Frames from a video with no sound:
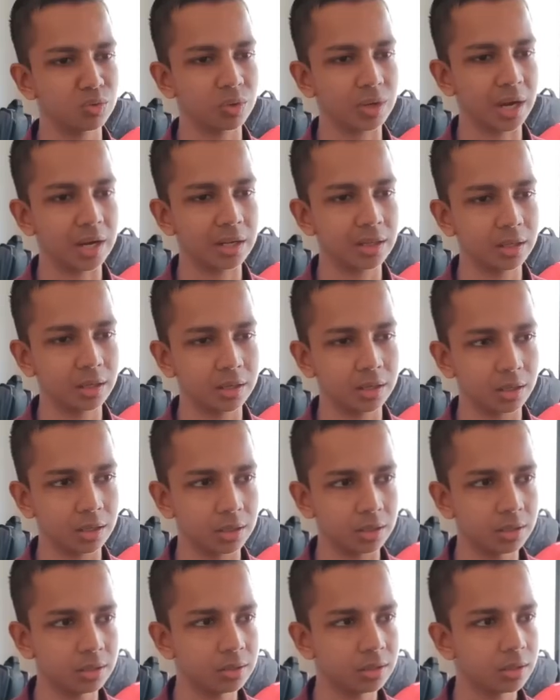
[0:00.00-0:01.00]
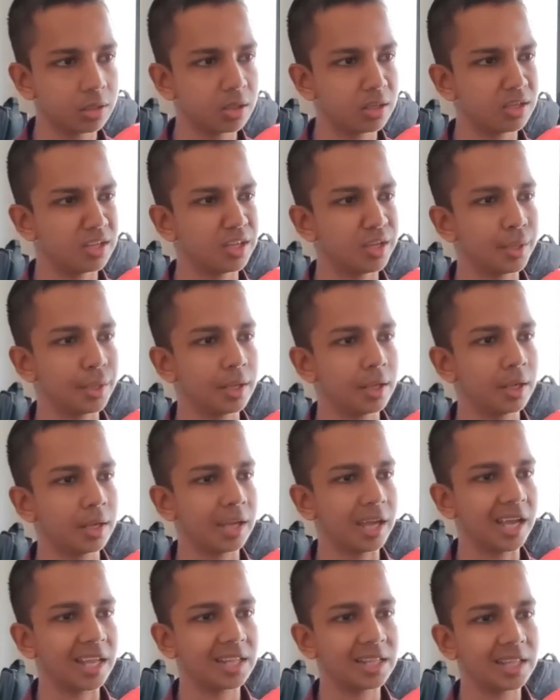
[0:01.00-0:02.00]
to get the color,
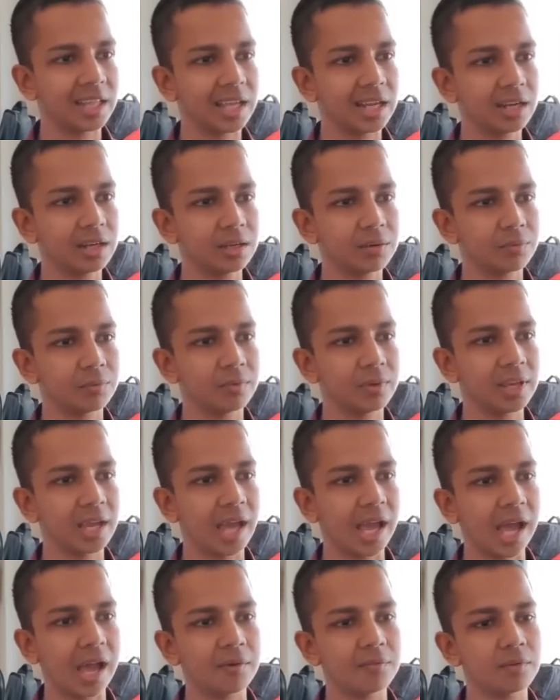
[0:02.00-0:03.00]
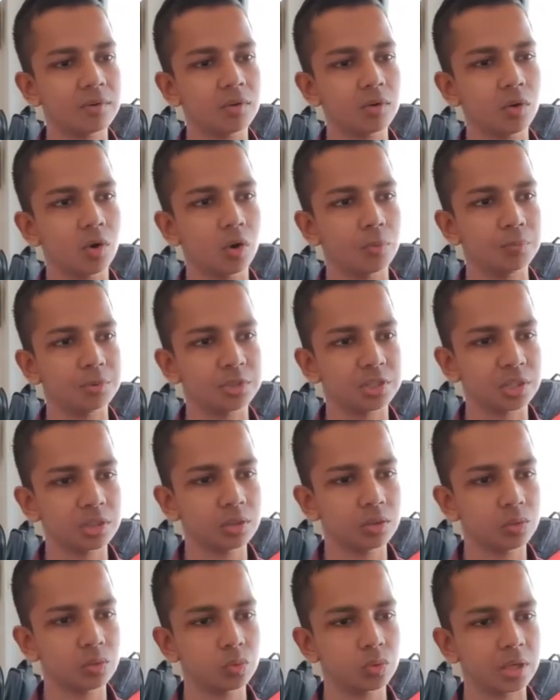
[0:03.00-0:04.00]
and then we have an
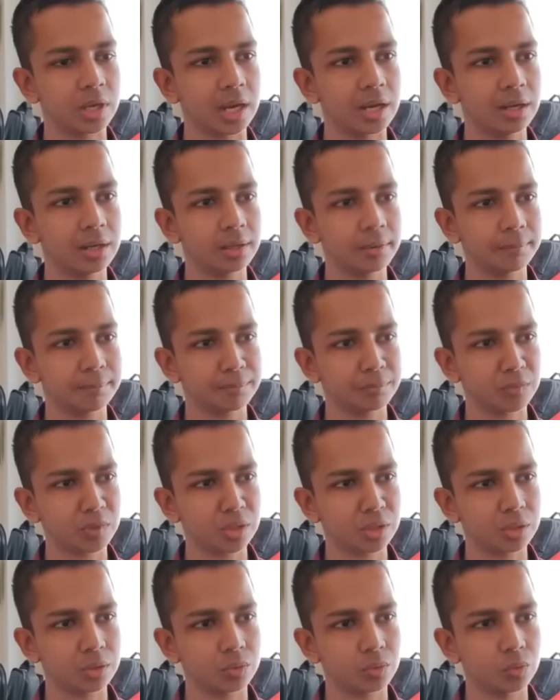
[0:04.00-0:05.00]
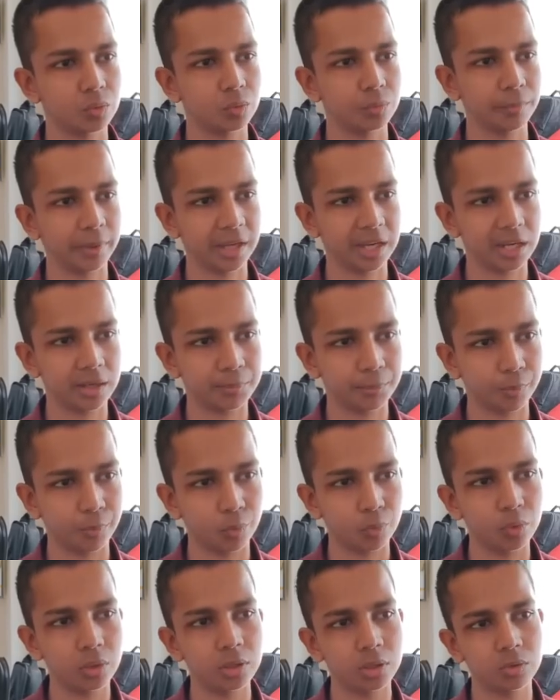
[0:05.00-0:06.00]
option to make it
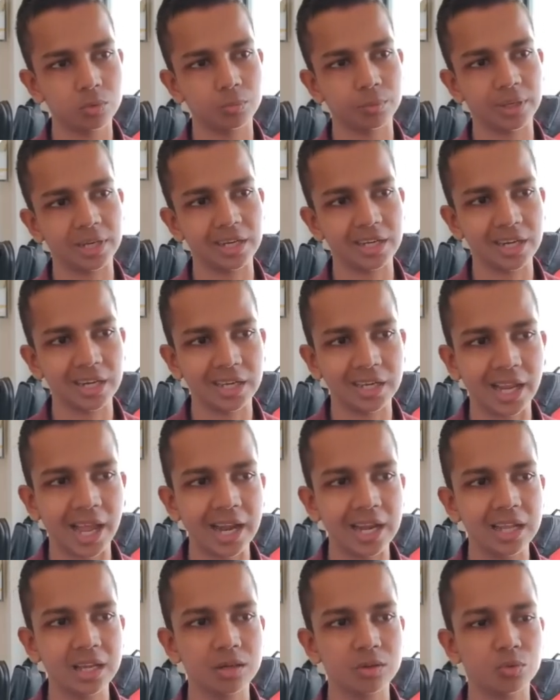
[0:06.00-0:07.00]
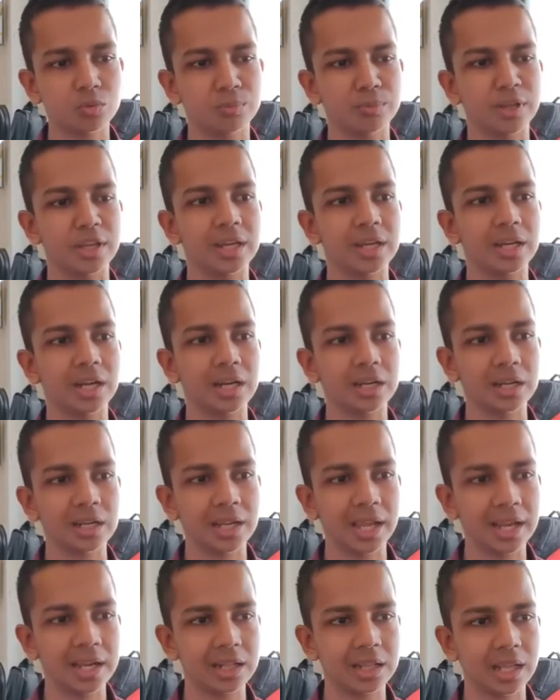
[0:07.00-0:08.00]
bold, to make it italic, to make it
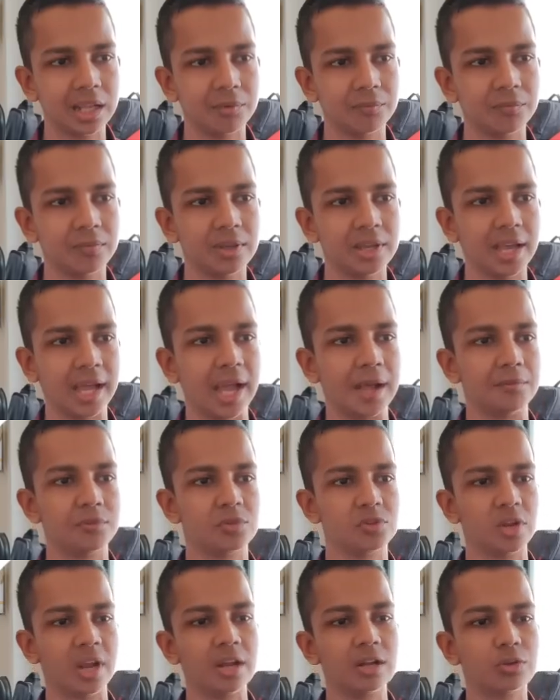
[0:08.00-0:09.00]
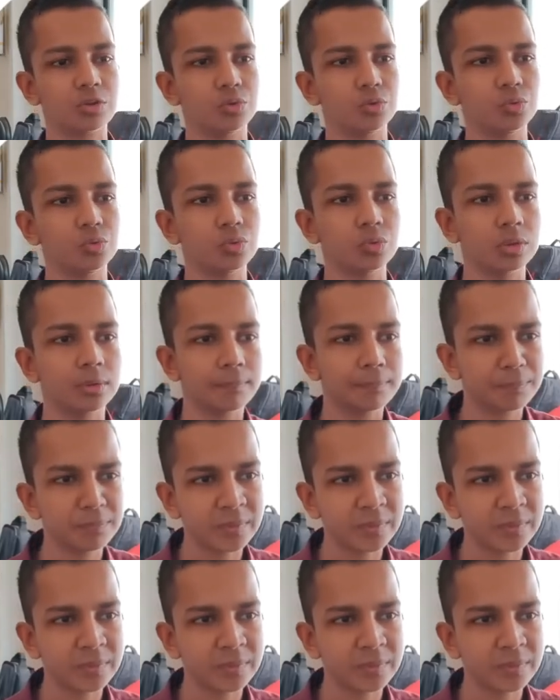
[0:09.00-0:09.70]
underlined. Then we have strike through.